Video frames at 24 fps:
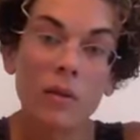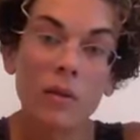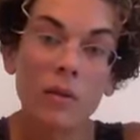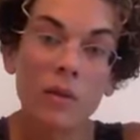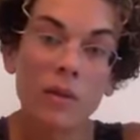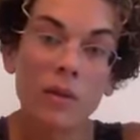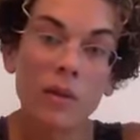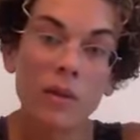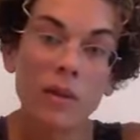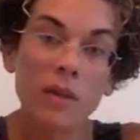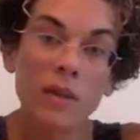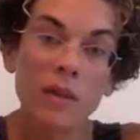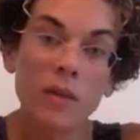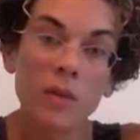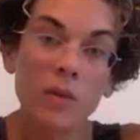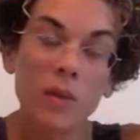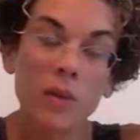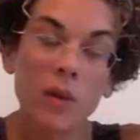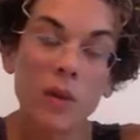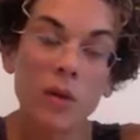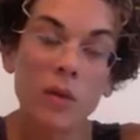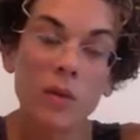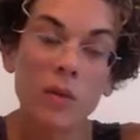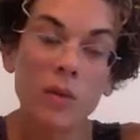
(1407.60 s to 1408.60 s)
Learning to
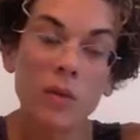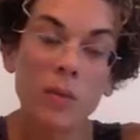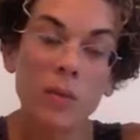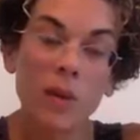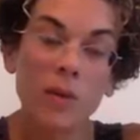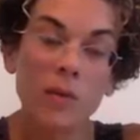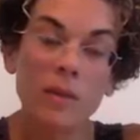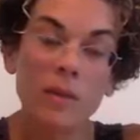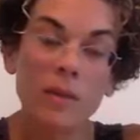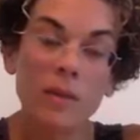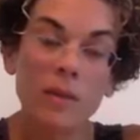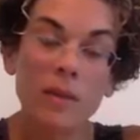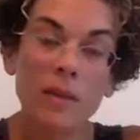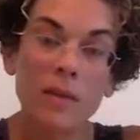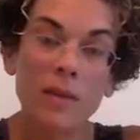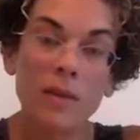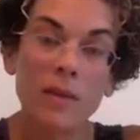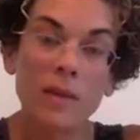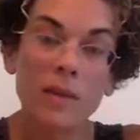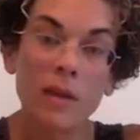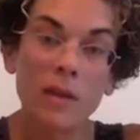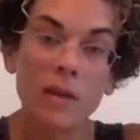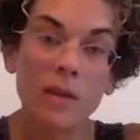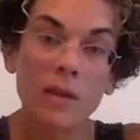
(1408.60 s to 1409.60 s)
work with parts of the
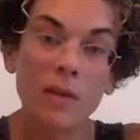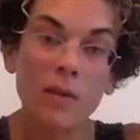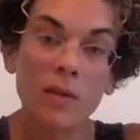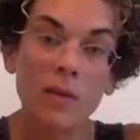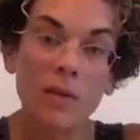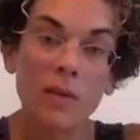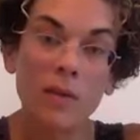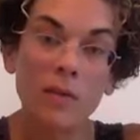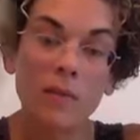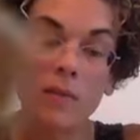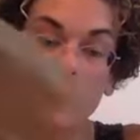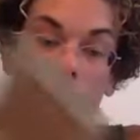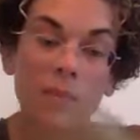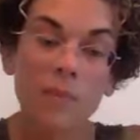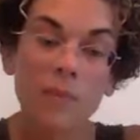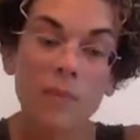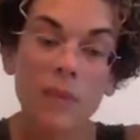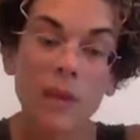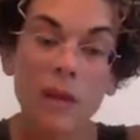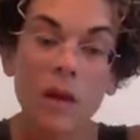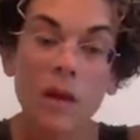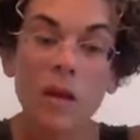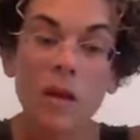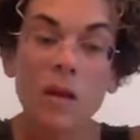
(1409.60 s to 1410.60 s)
self.
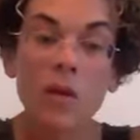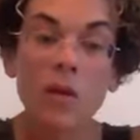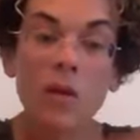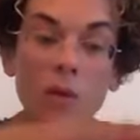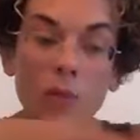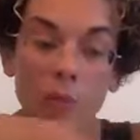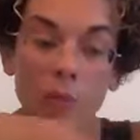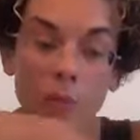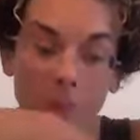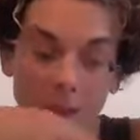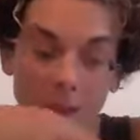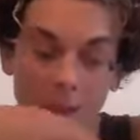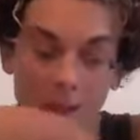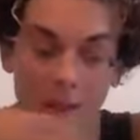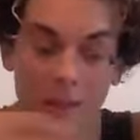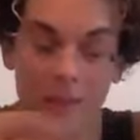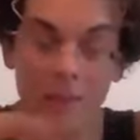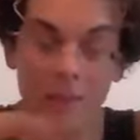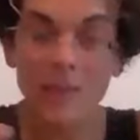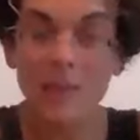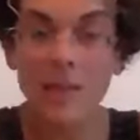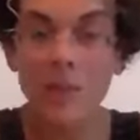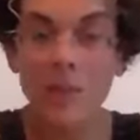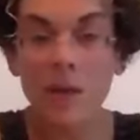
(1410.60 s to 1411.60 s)
Of what
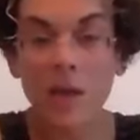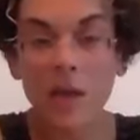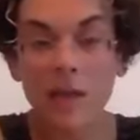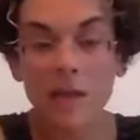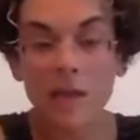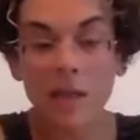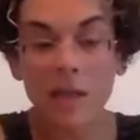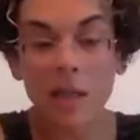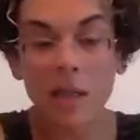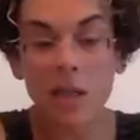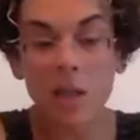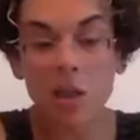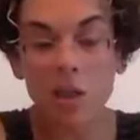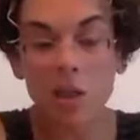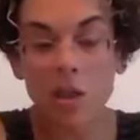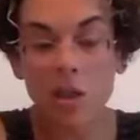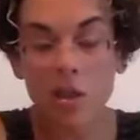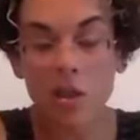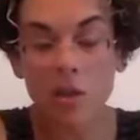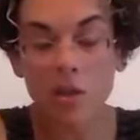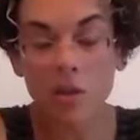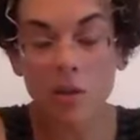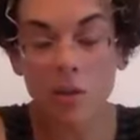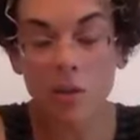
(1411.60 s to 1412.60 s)
needs to be
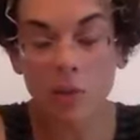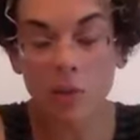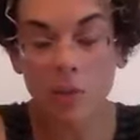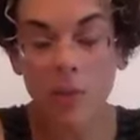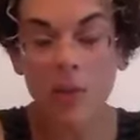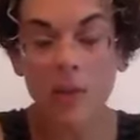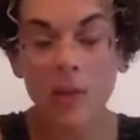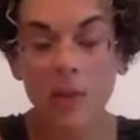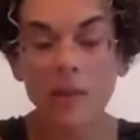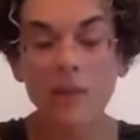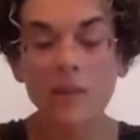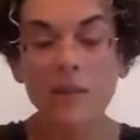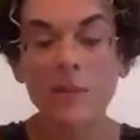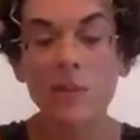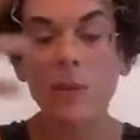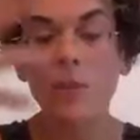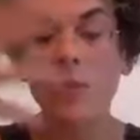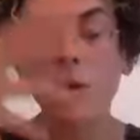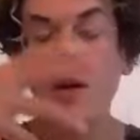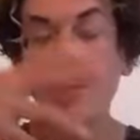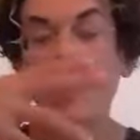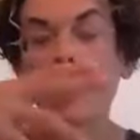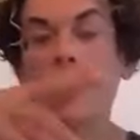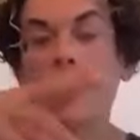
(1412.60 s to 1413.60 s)
unleashed, what needs to be
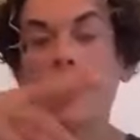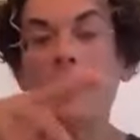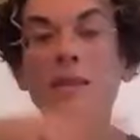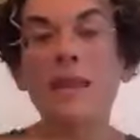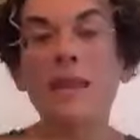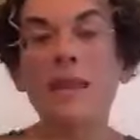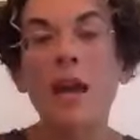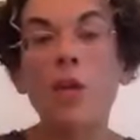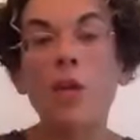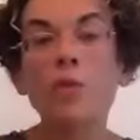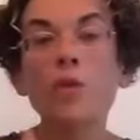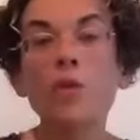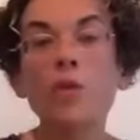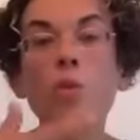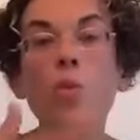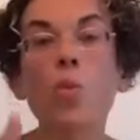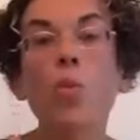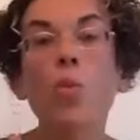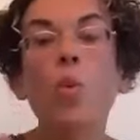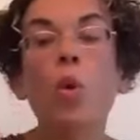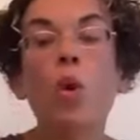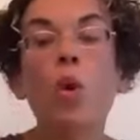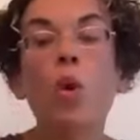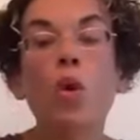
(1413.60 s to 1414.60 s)
recognized, and how to
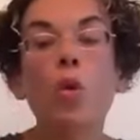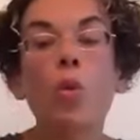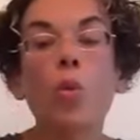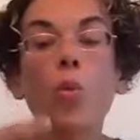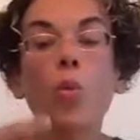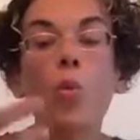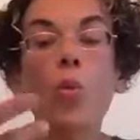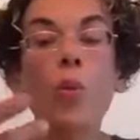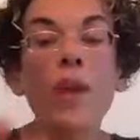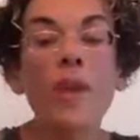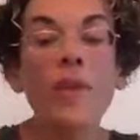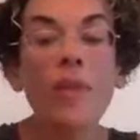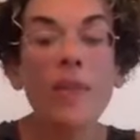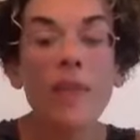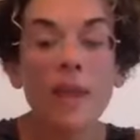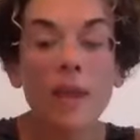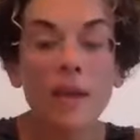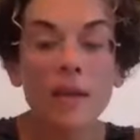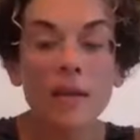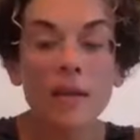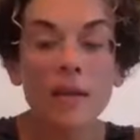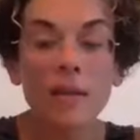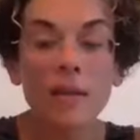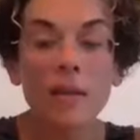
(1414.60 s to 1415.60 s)
work with
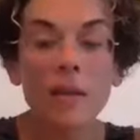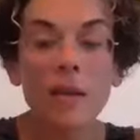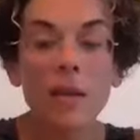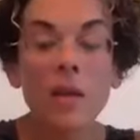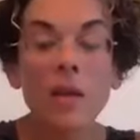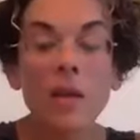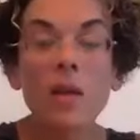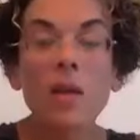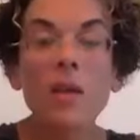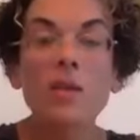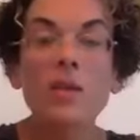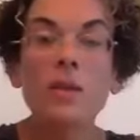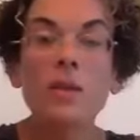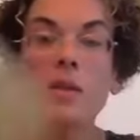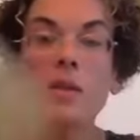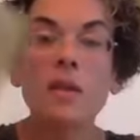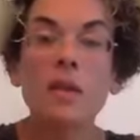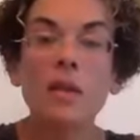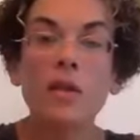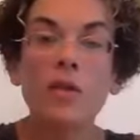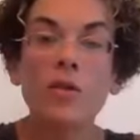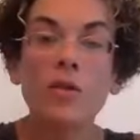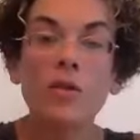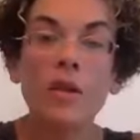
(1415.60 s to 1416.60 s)
it so
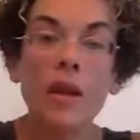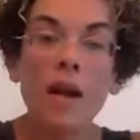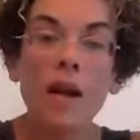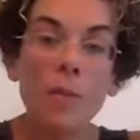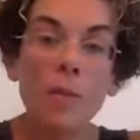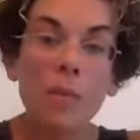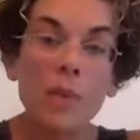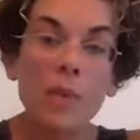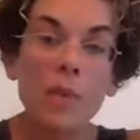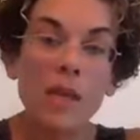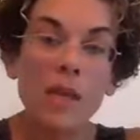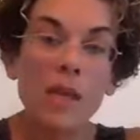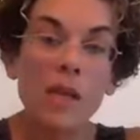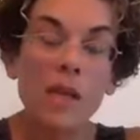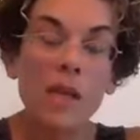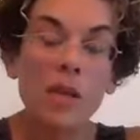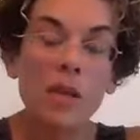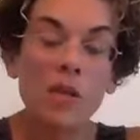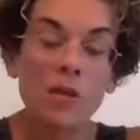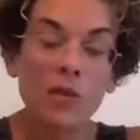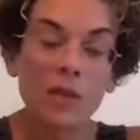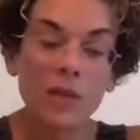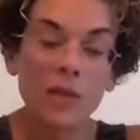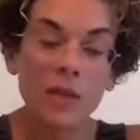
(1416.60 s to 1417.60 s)
that you're not beating
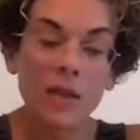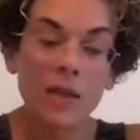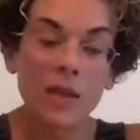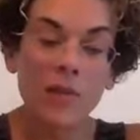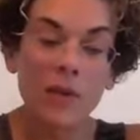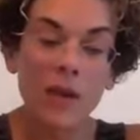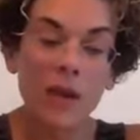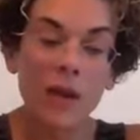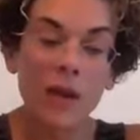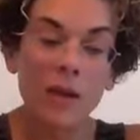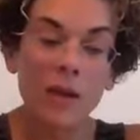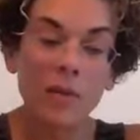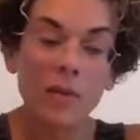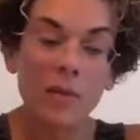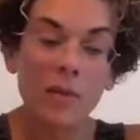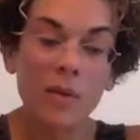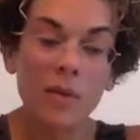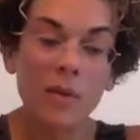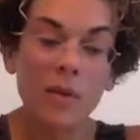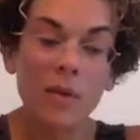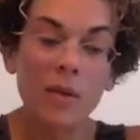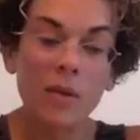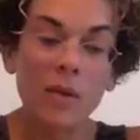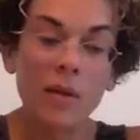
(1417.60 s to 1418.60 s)
yourself up,
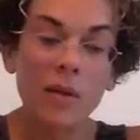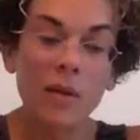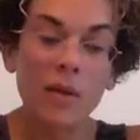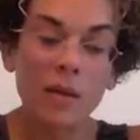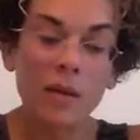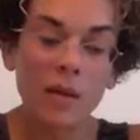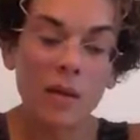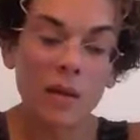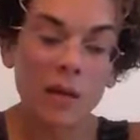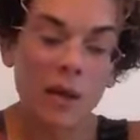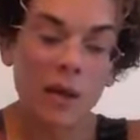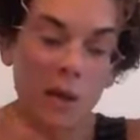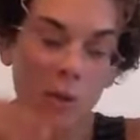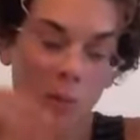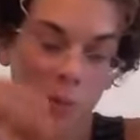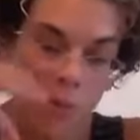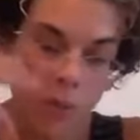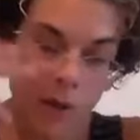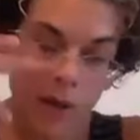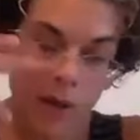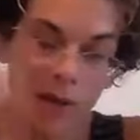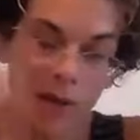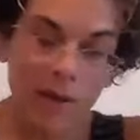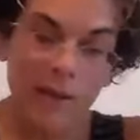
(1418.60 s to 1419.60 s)

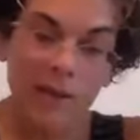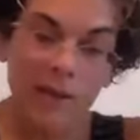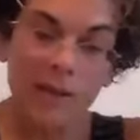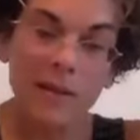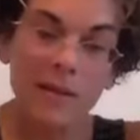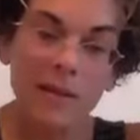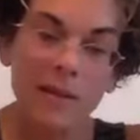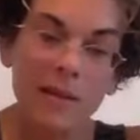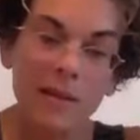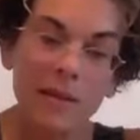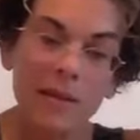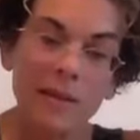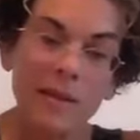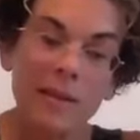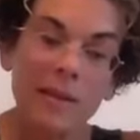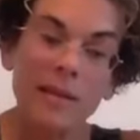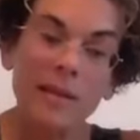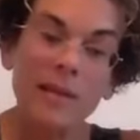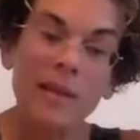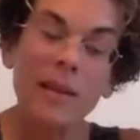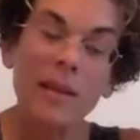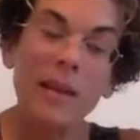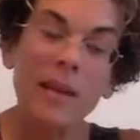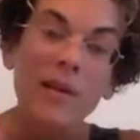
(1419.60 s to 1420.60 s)
but
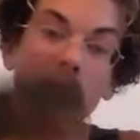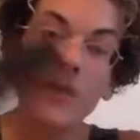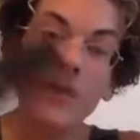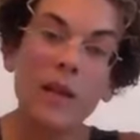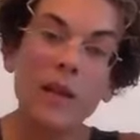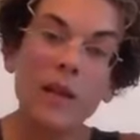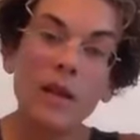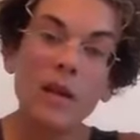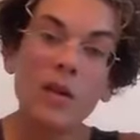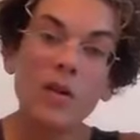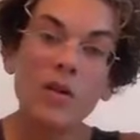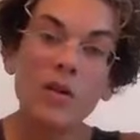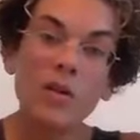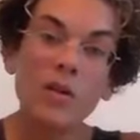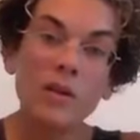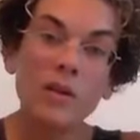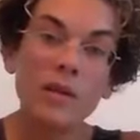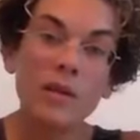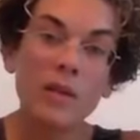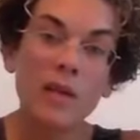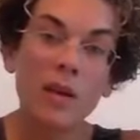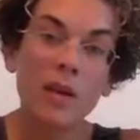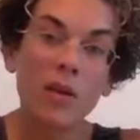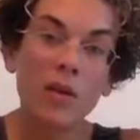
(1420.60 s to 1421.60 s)
loving
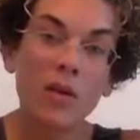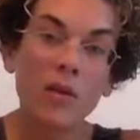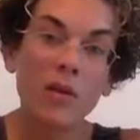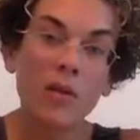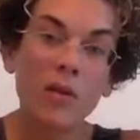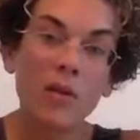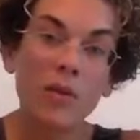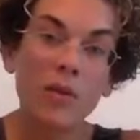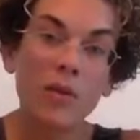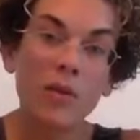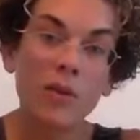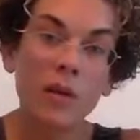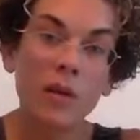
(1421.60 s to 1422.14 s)
yourself.